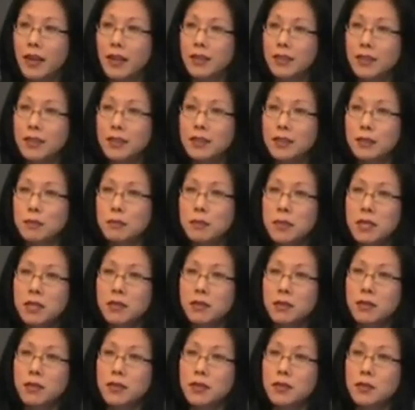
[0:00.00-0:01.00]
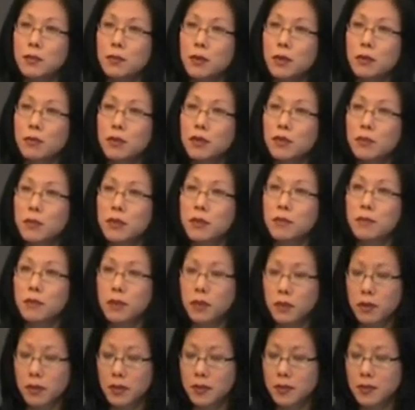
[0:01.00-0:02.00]
And this middle is what we've been
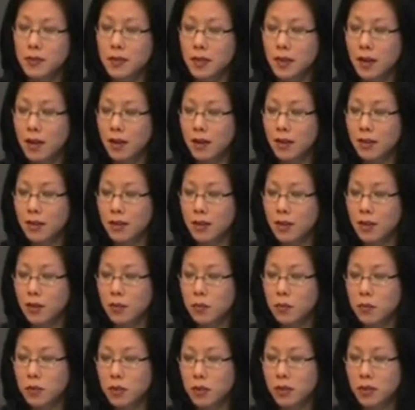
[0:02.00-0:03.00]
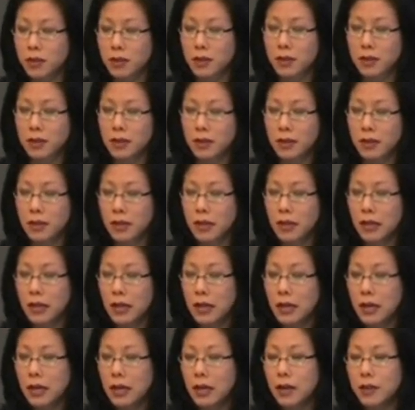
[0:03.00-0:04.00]
focusing on in our work.
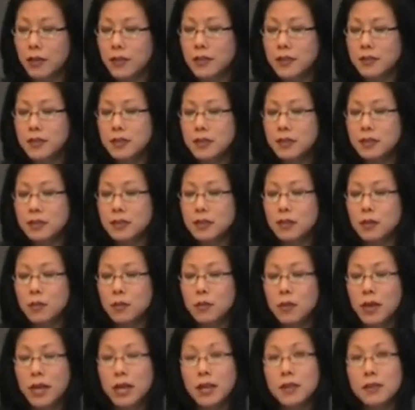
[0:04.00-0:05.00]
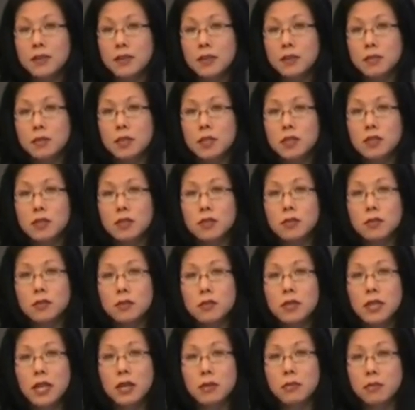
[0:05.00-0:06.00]
Uh, this is the ways in which
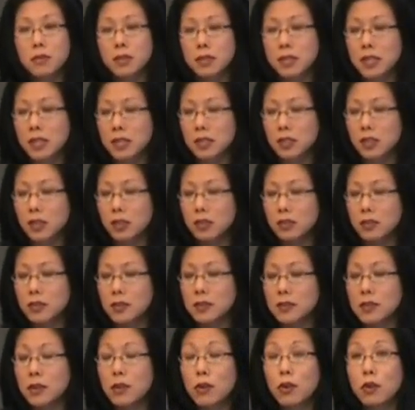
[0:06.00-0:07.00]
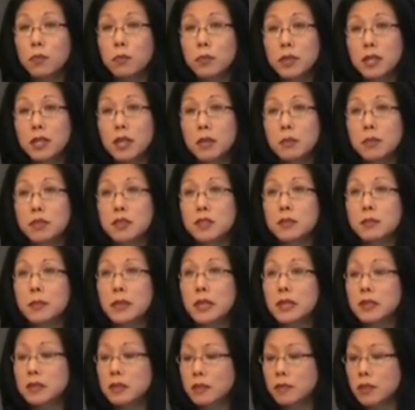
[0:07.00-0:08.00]
new network technologies are opening up a
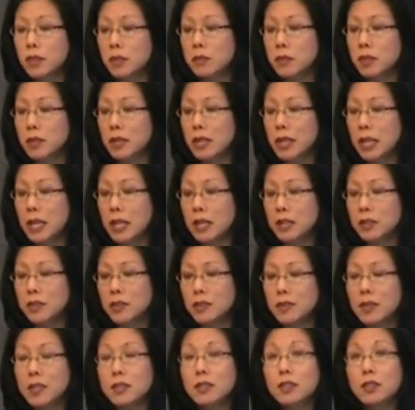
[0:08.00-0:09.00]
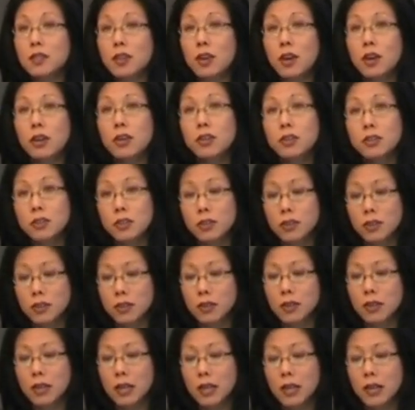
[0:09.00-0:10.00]
space of communication that's
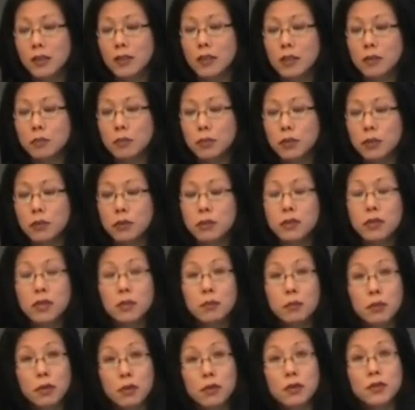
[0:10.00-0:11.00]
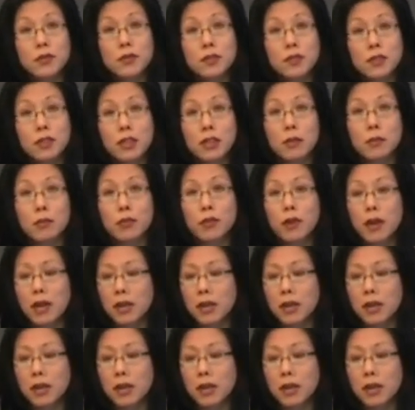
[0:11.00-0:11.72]
larger than purely personal and